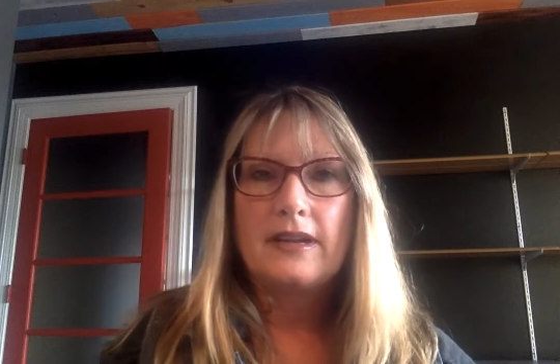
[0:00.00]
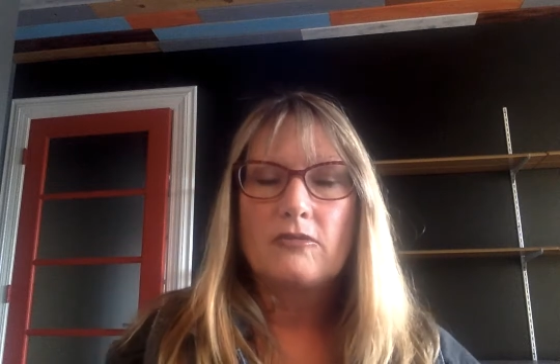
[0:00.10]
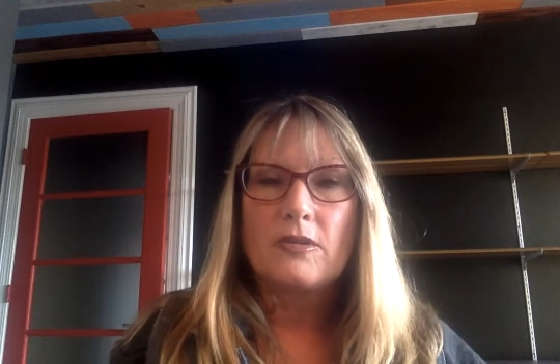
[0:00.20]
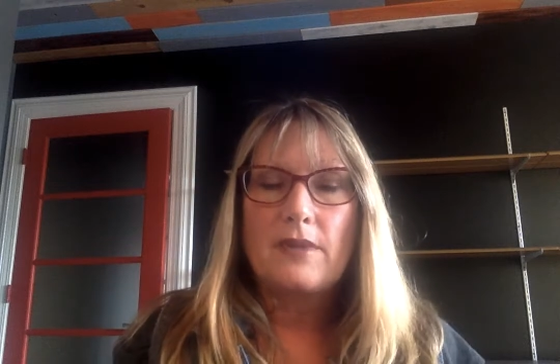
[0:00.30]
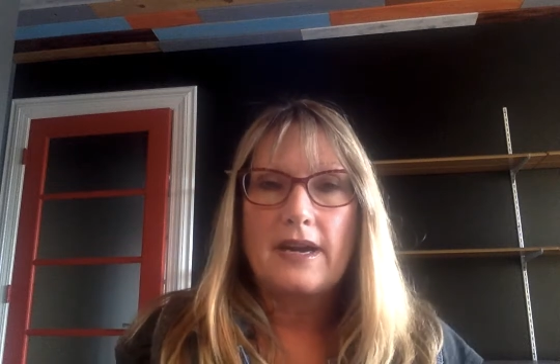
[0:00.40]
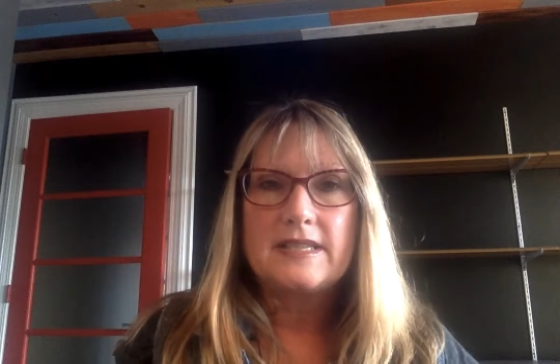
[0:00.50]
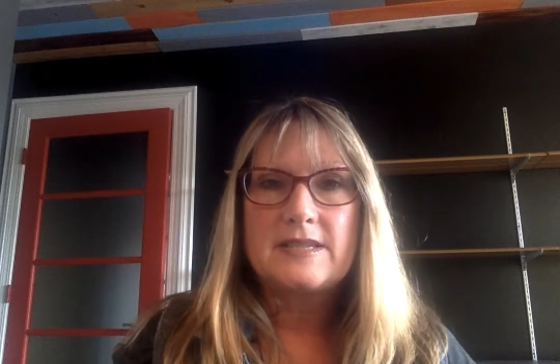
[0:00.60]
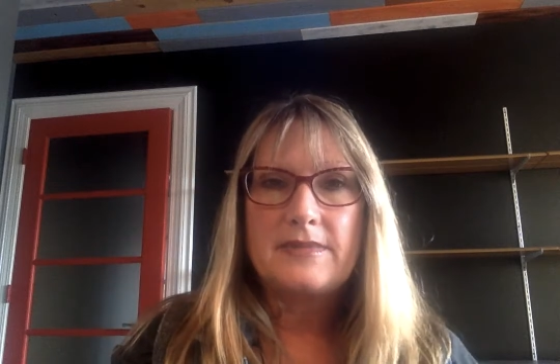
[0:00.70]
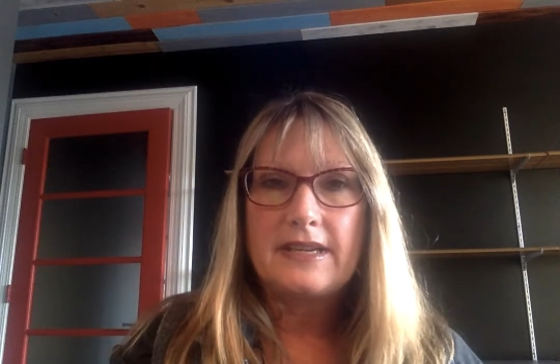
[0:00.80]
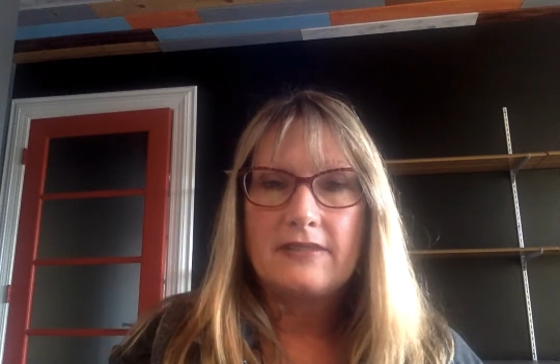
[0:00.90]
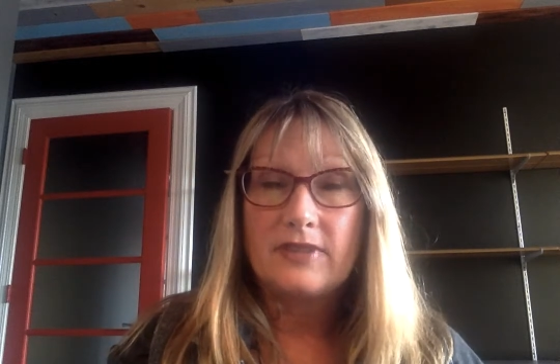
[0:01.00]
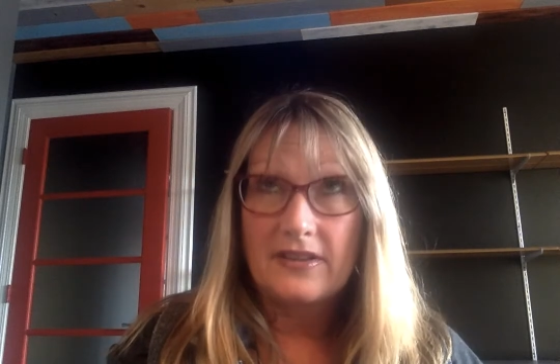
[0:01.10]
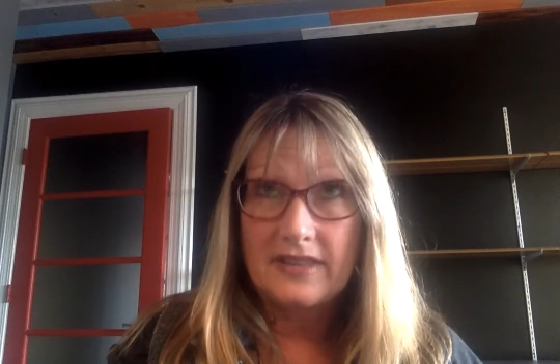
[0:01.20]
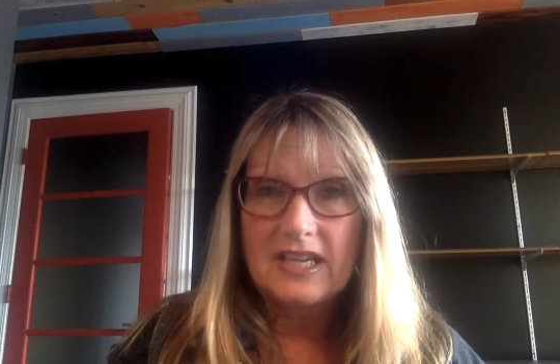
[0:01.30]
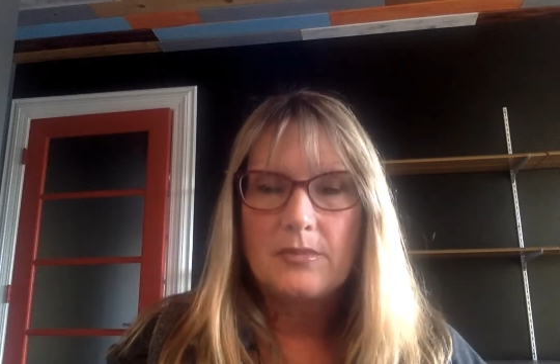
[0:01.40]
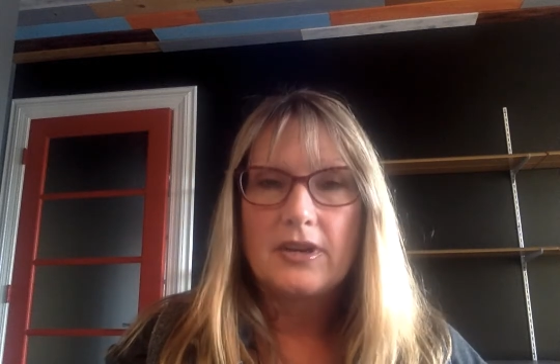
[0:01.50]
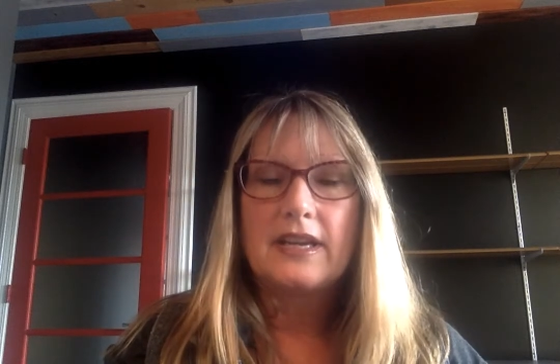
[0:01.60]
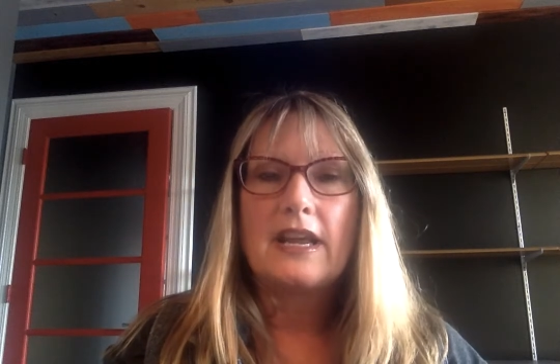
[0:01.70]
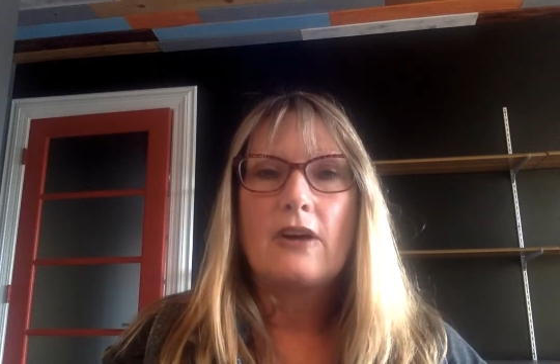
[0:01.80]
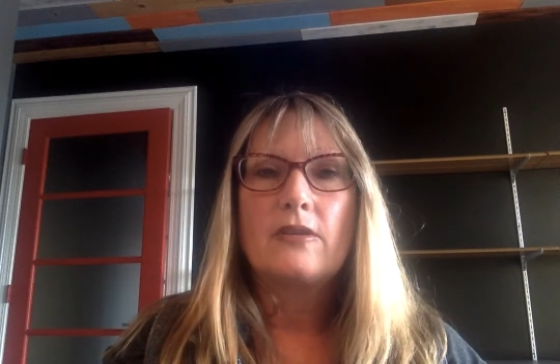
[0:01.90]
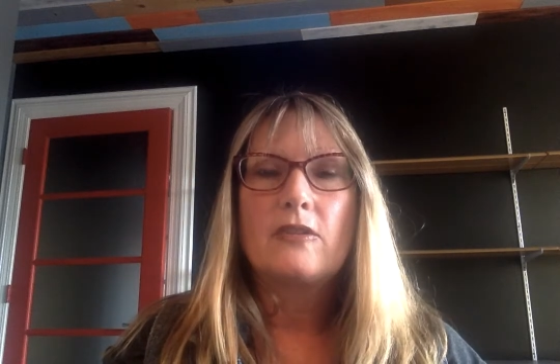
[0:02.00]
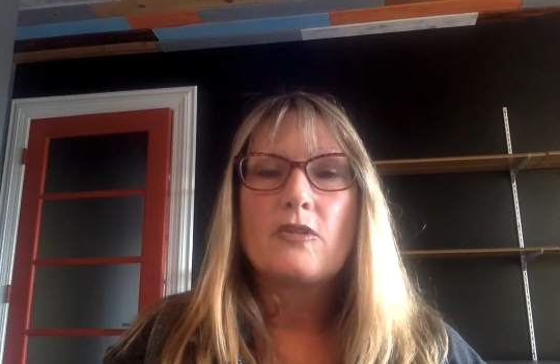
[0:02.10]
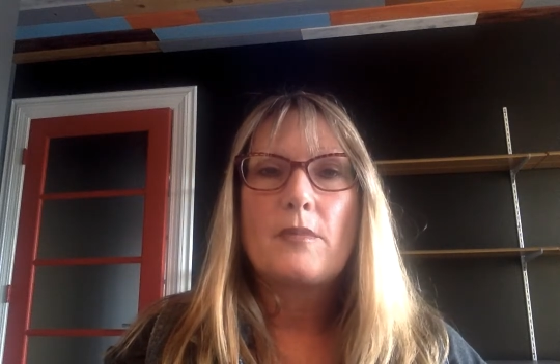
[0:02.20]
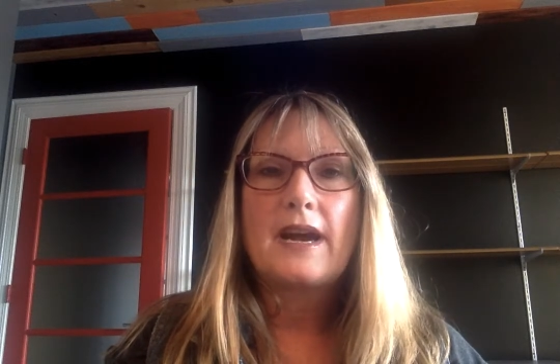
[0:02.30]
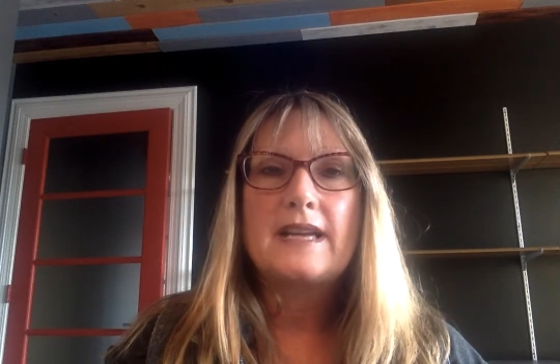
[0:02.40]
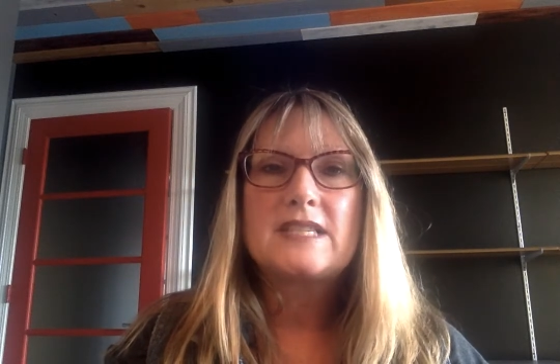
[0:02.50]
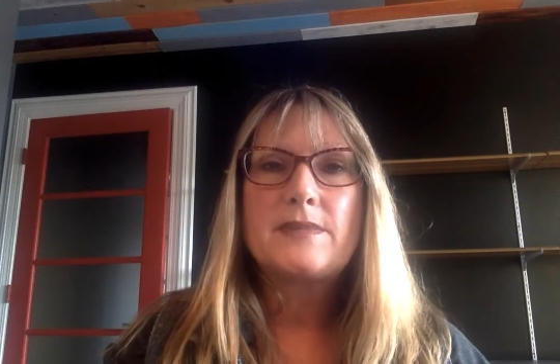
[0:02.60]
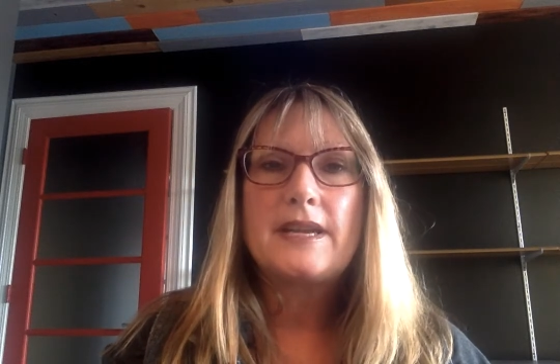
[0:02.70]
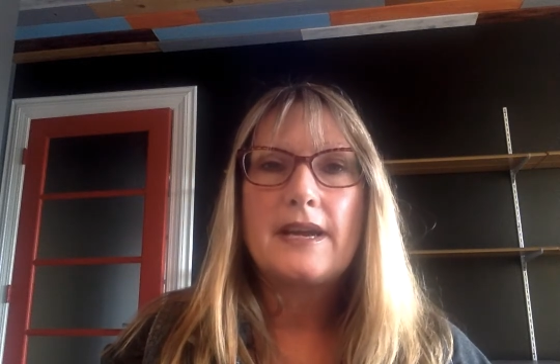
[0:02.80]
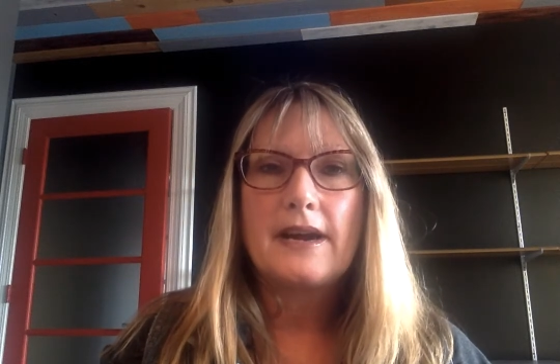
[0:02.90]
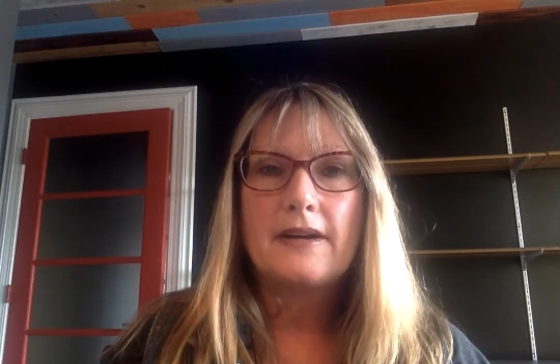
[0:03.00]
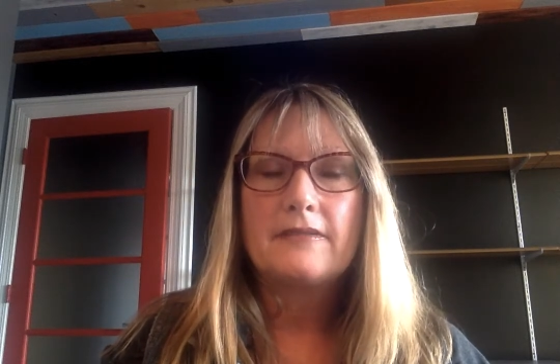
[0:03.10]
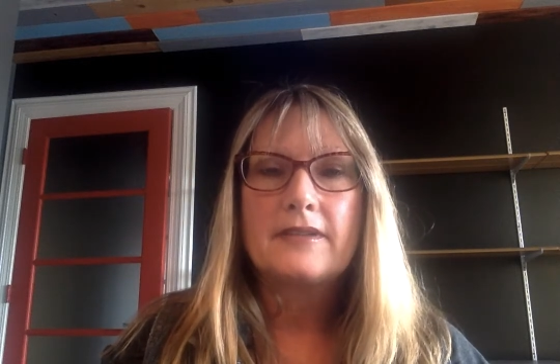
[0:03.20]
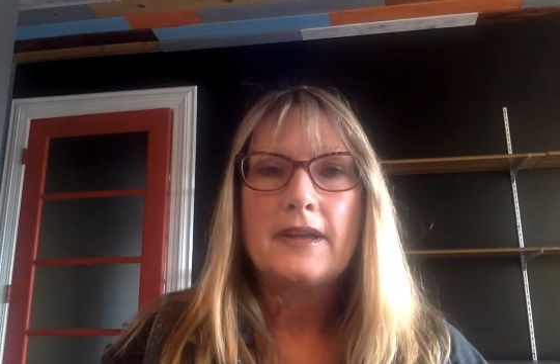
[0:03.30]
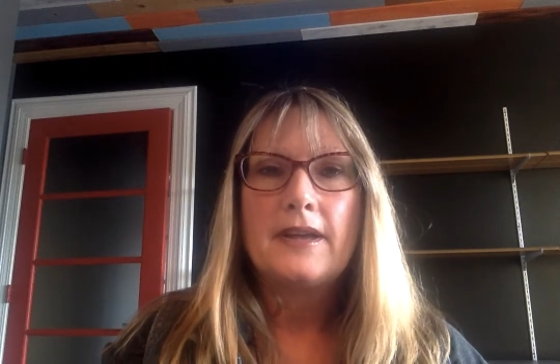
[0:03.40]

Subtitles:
it reminds me of, when I think about it now, it reminds me of